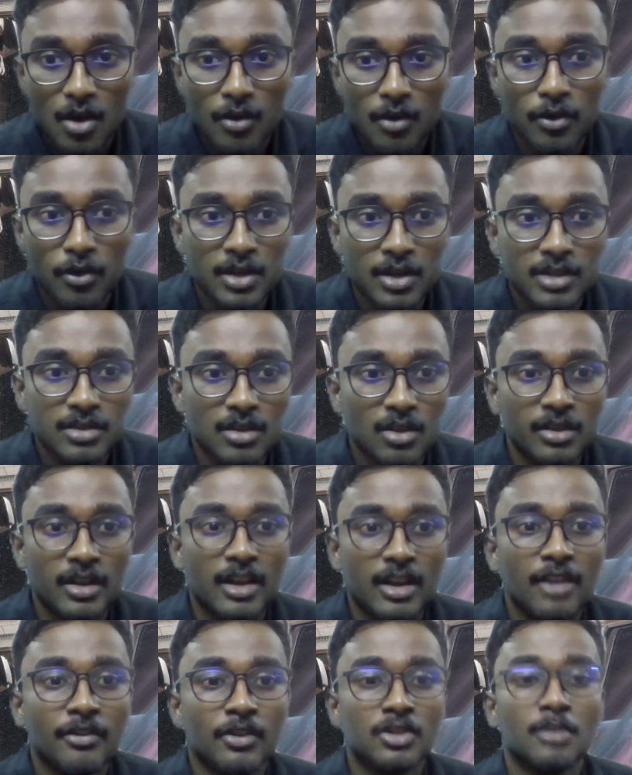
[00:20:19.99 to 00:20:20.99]
Focus on
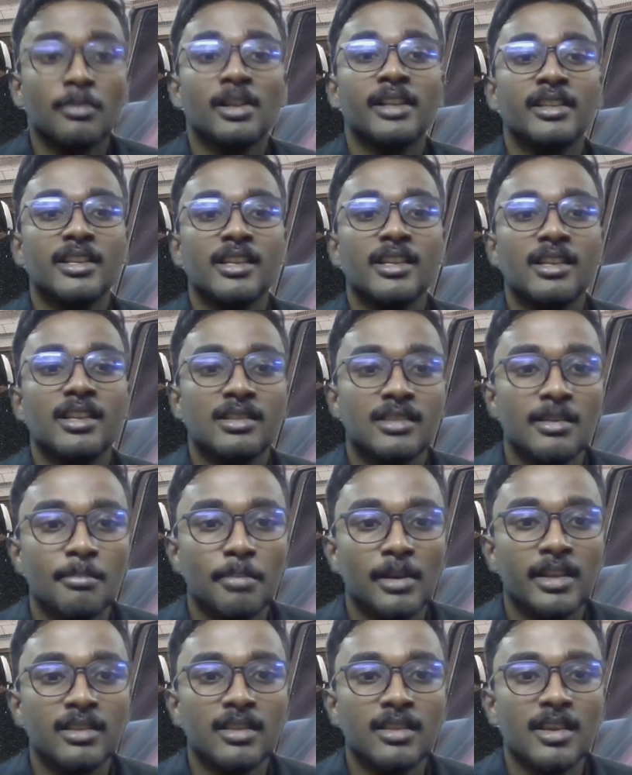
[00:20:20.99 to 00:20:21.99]
affordability,
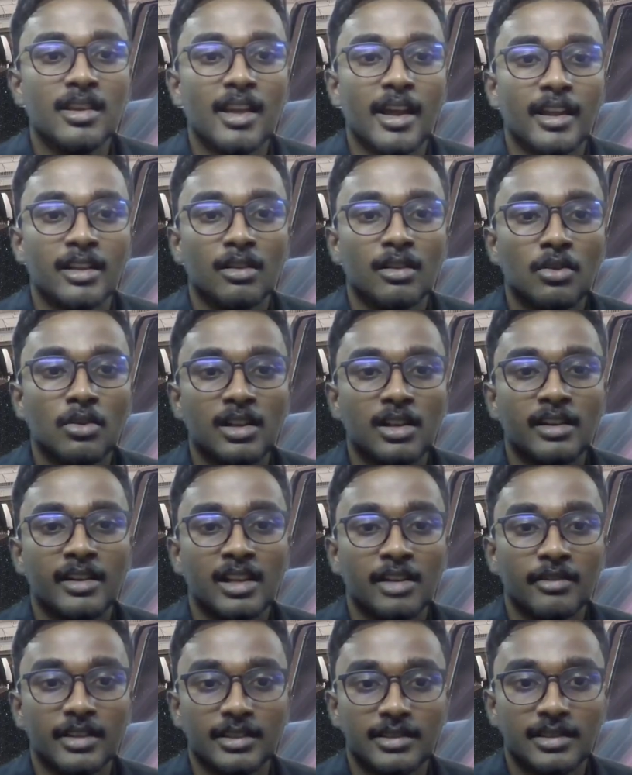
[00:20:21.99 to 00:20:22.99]
simplicity, and local
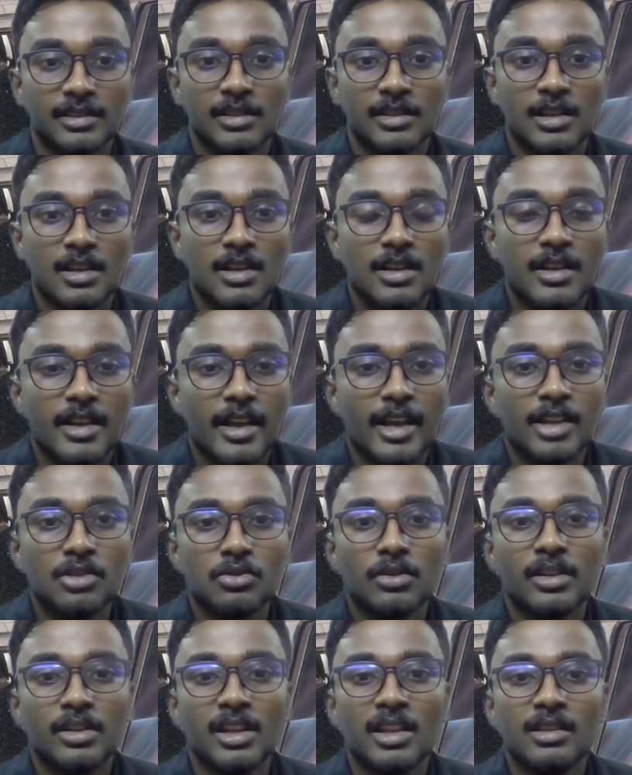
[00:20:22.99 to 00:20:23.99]
relevance,
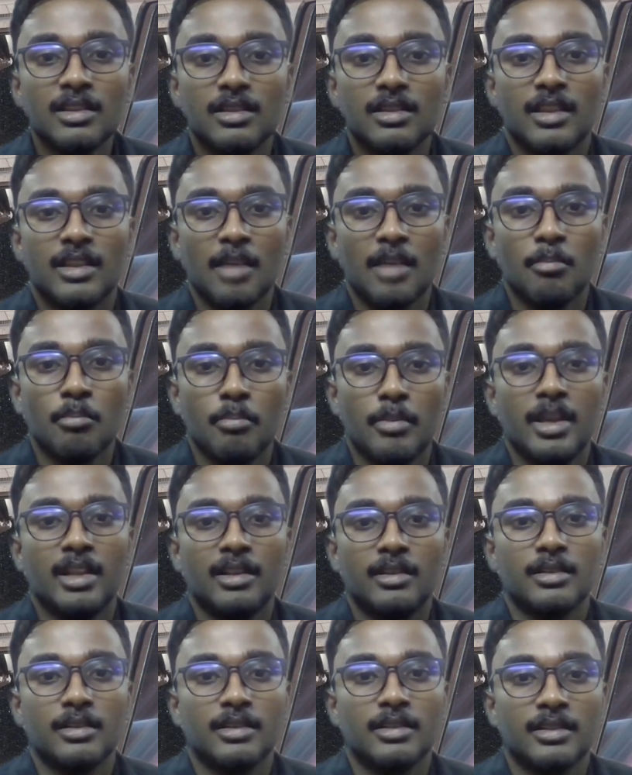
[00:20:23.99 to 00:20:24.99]
ensuring they meet
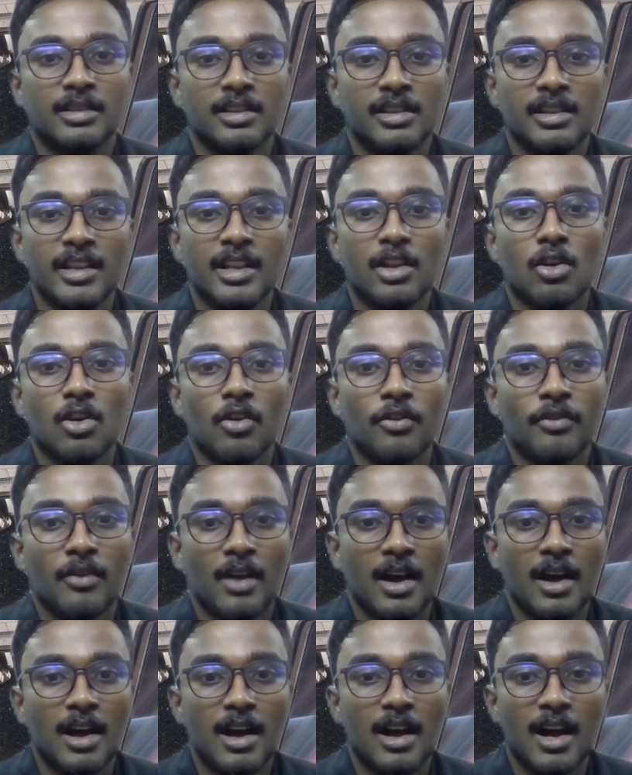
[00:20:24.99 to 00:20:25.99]
the need of
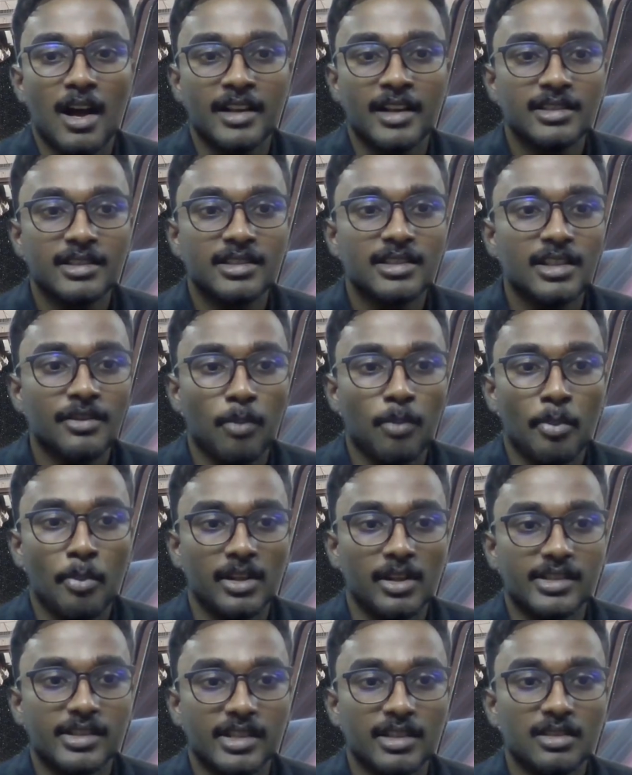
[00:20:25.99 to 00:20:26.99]
underserved
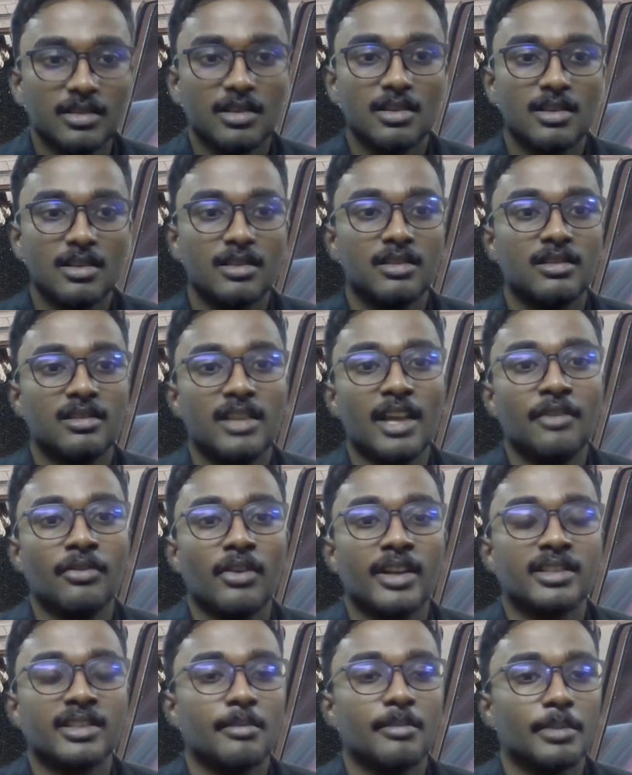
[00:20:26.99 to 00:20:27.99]
population. Take
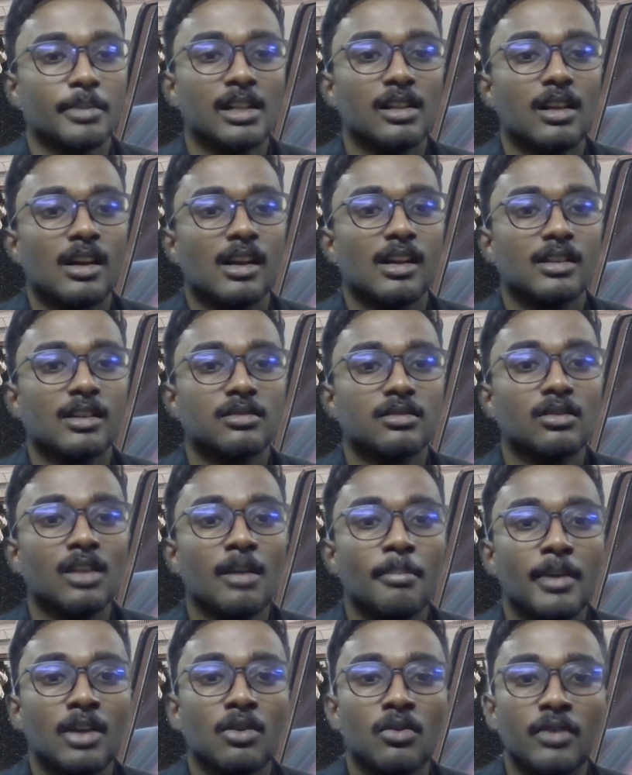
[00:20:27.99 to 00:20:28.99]
for example, solar
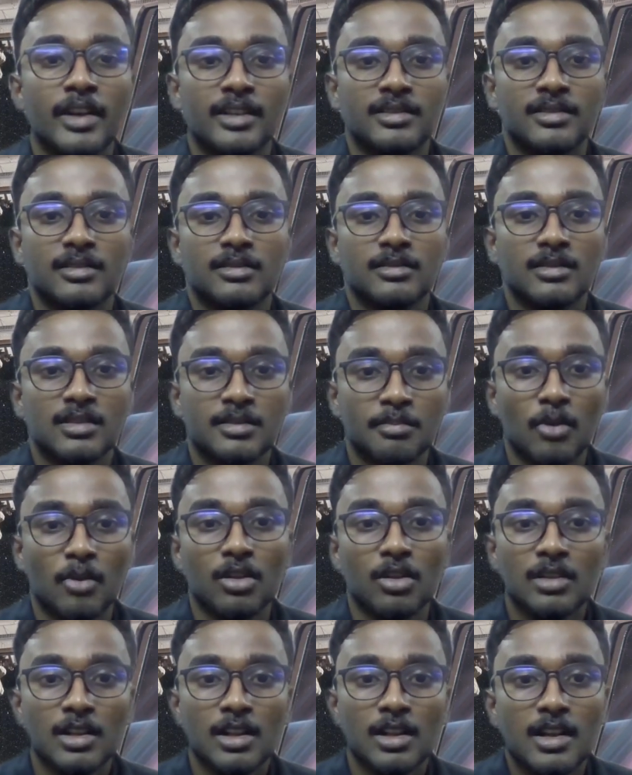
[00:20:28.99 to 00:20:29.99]
picogrids,
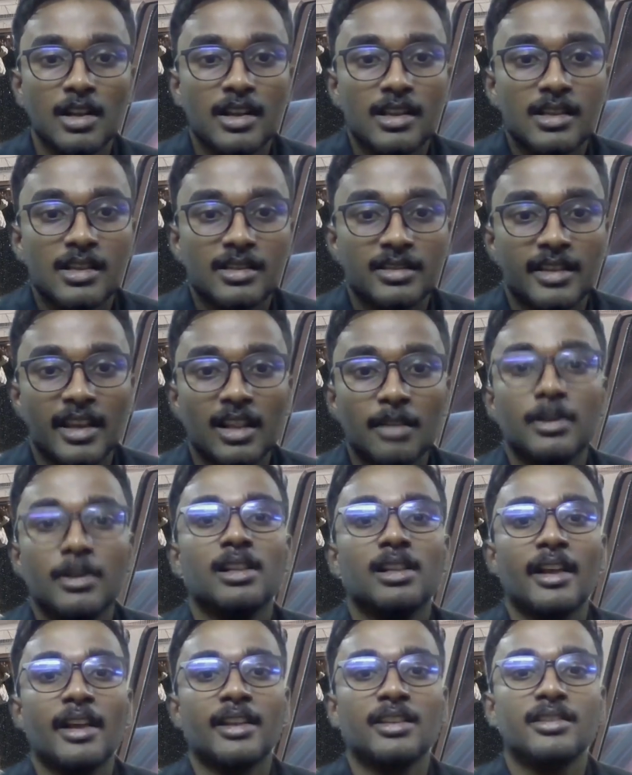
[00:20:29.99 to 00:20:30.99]
small,
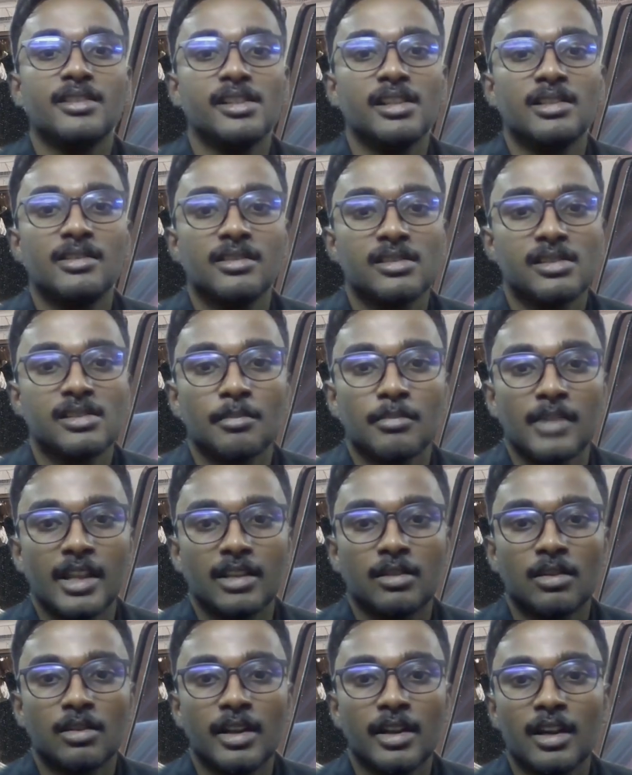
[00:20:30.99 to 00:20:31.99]
scalable energy system
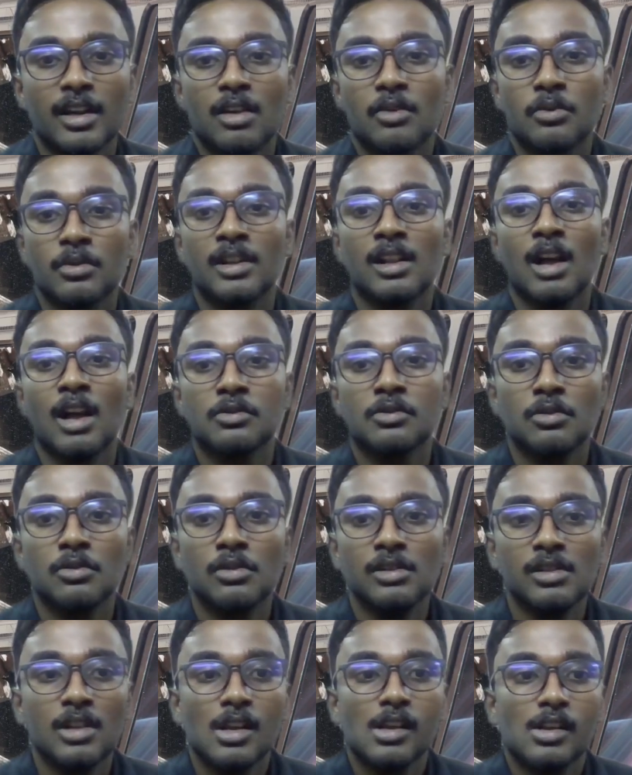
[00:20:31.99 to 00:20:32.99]
that connect rural
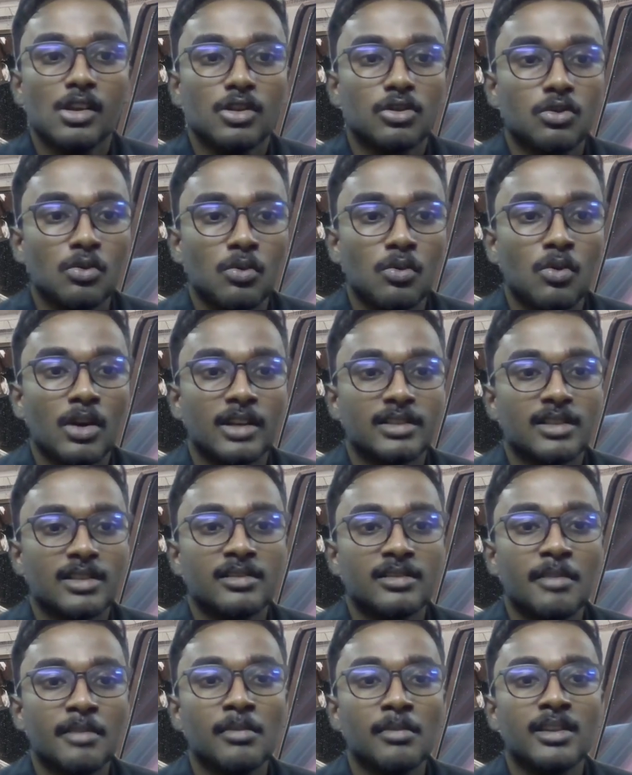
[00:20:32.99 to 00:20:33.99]
household to a
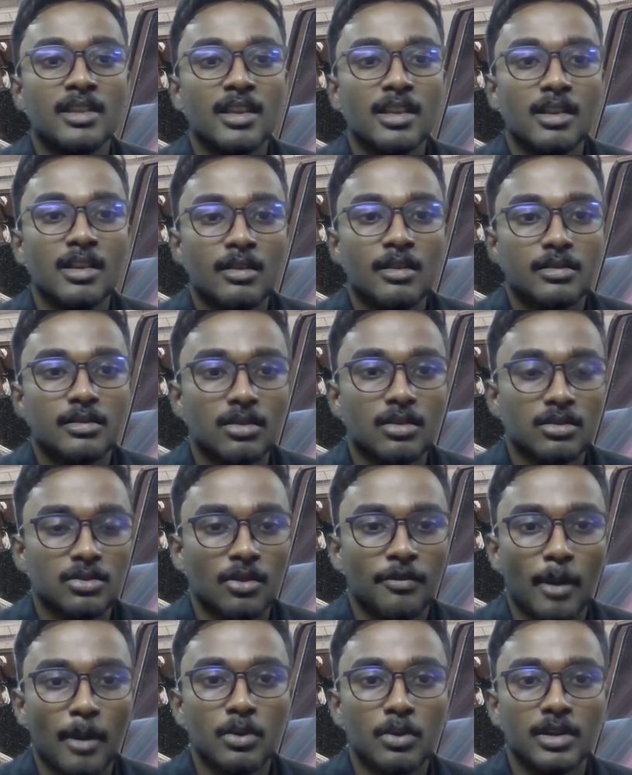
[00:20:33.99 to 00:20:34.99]
sustainability source of
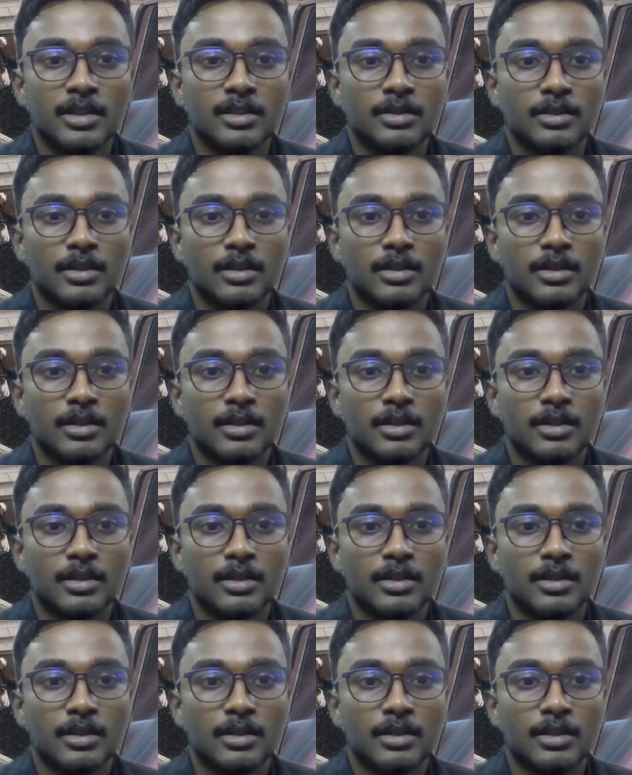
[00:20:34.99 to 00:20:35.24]
power.